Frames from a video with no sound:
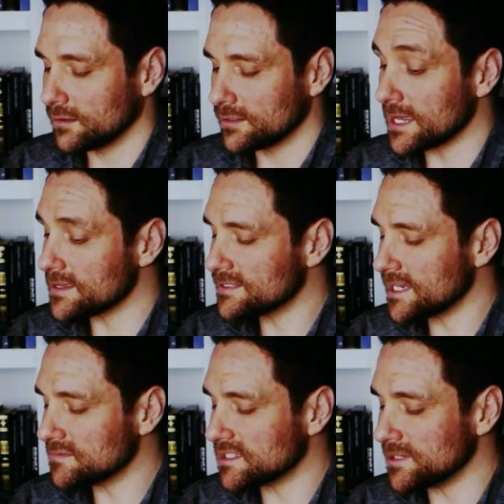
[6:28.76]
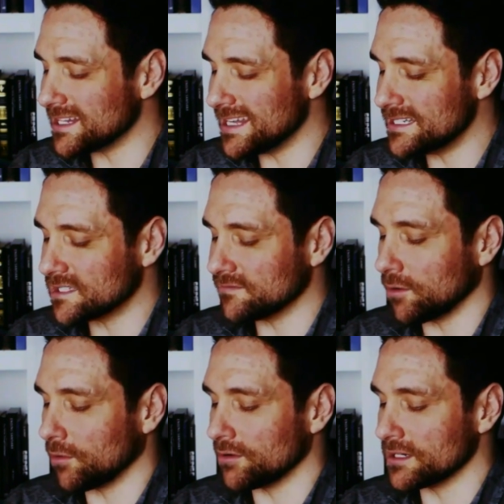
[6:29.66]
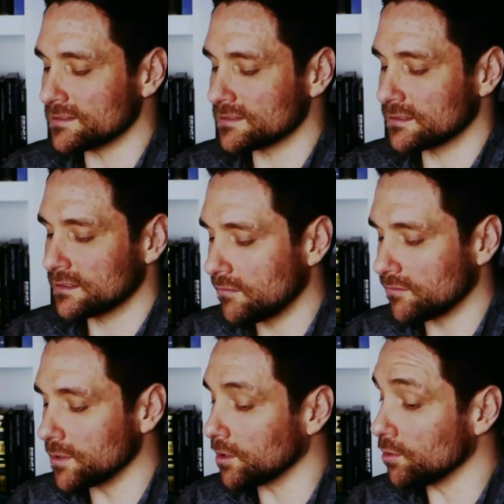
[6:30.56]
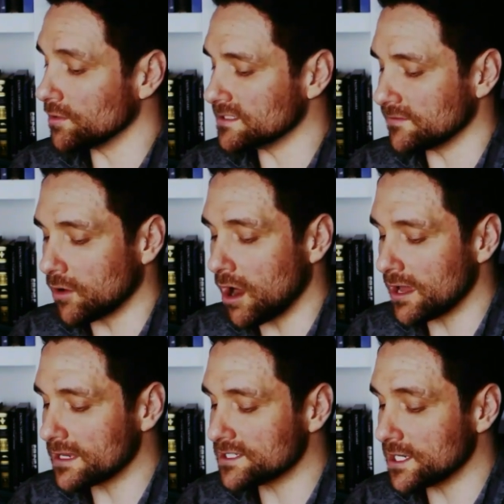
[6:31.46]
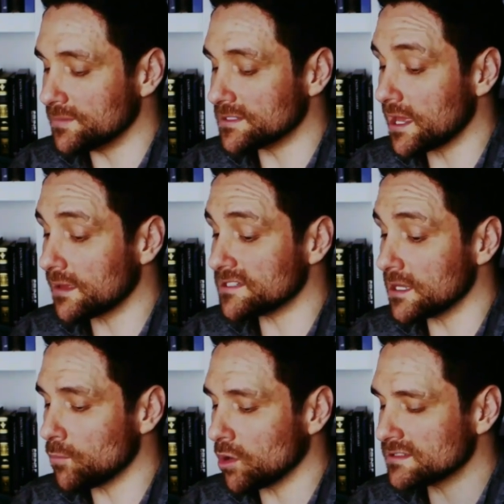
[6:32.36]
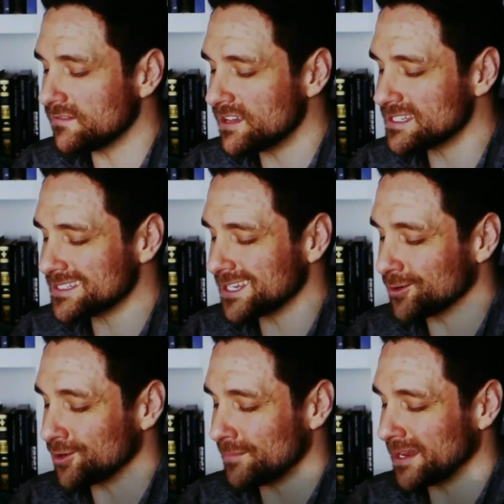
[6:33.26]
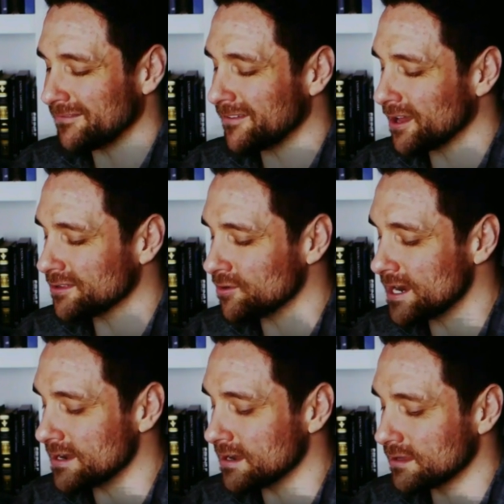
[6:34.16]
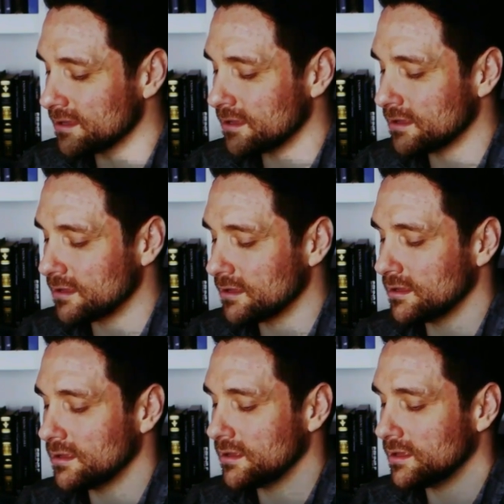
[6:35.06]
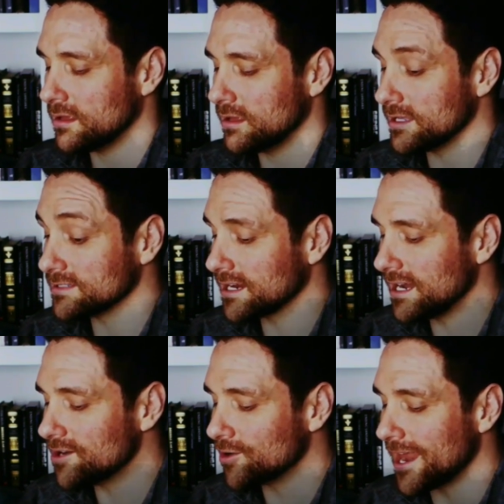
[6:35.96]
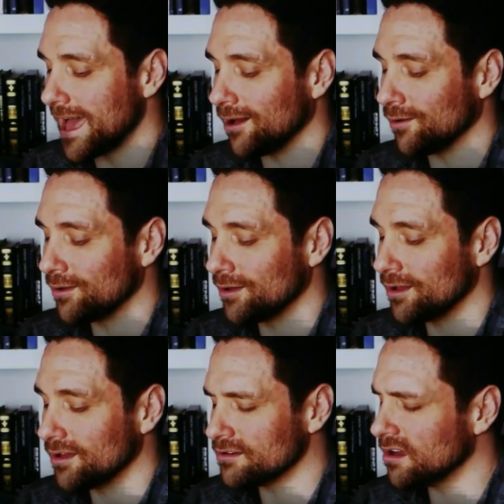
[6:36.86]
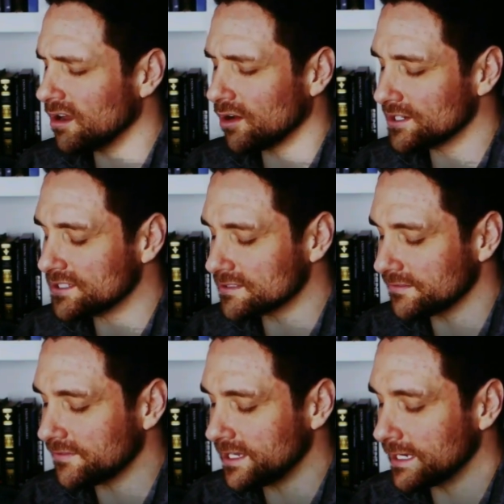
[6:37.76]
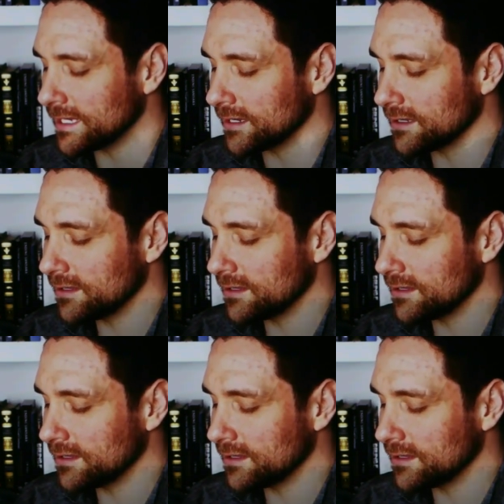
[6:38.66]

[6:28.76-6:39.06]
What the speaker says: Yet this seems to be the least of her worries. From the corners of her eyes, she observes the unwanted visitor creeping further in. It's clearer now, no longer just a feeling.